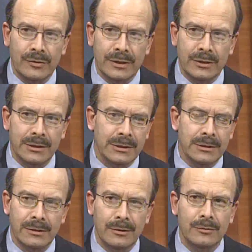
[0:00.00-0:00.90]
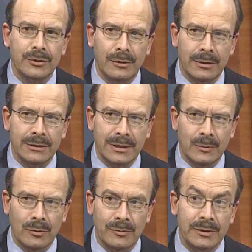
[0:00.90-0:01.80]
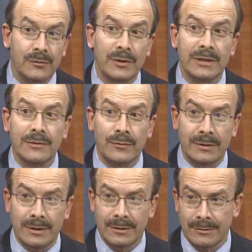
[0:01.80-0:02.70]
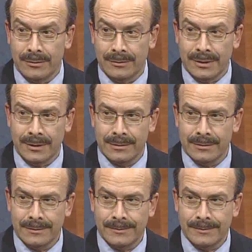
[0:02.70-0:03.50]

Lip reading: no stitches, no scars anymore, which is very different than the good old days.